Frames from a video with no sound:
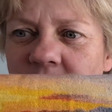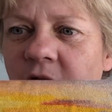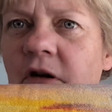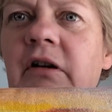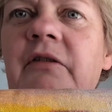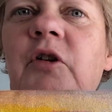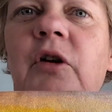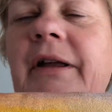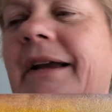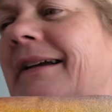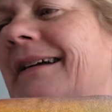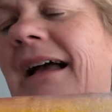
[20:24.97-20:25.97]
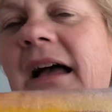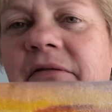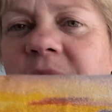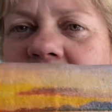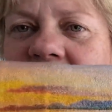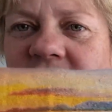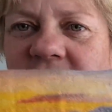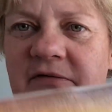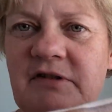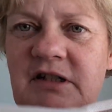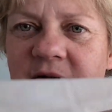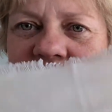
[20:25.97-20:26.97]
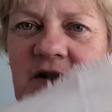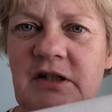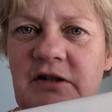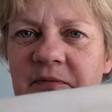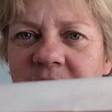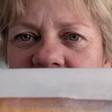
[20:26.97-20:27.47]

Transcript: or I've got like half a page left or something to do.